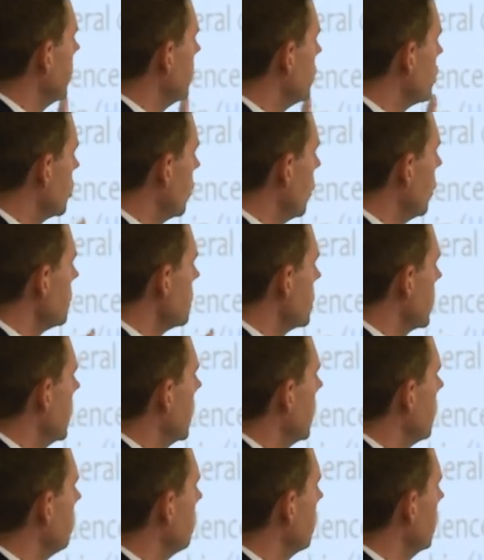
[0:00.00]
a
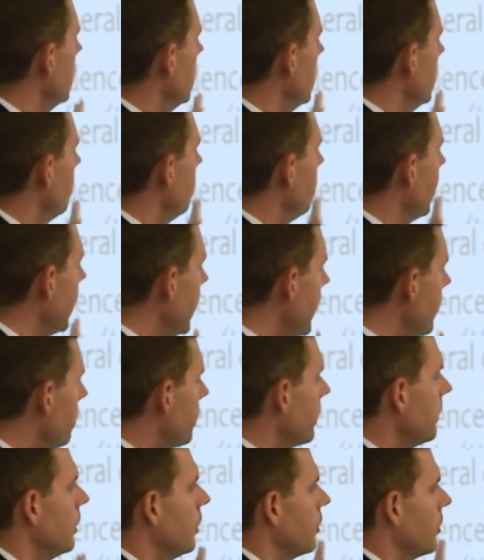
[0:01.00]
short-term blip
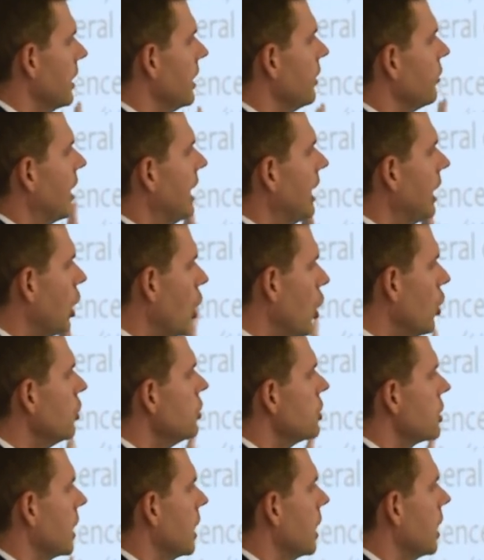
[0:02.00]
or it is a
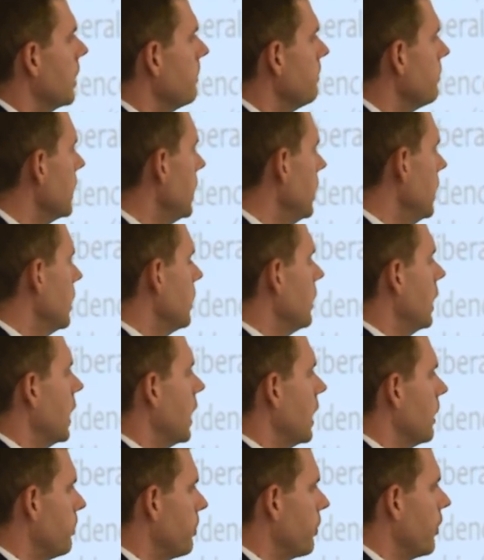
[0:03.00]
long-term
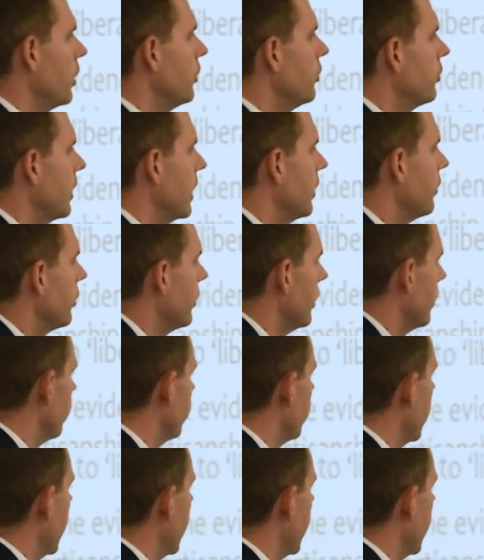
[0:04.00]
process that's